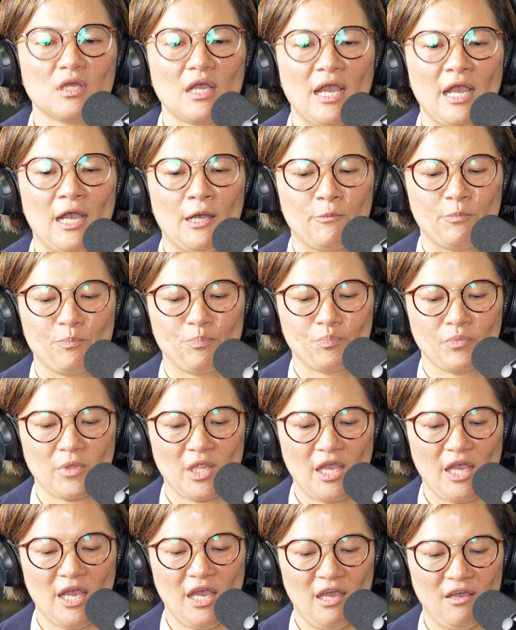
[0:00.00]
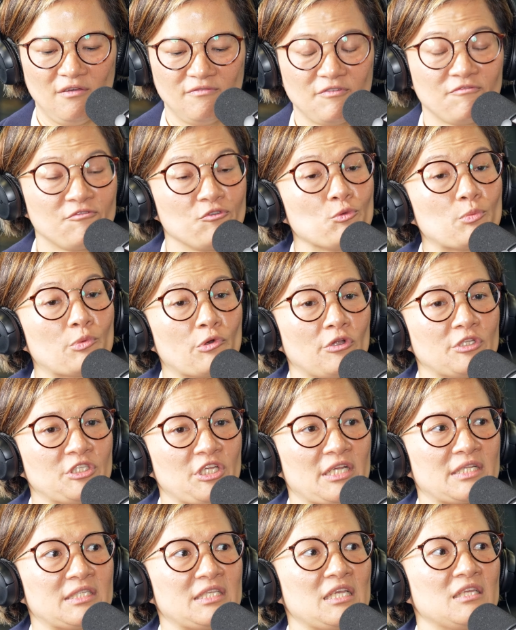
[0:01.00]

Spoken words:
have a few projects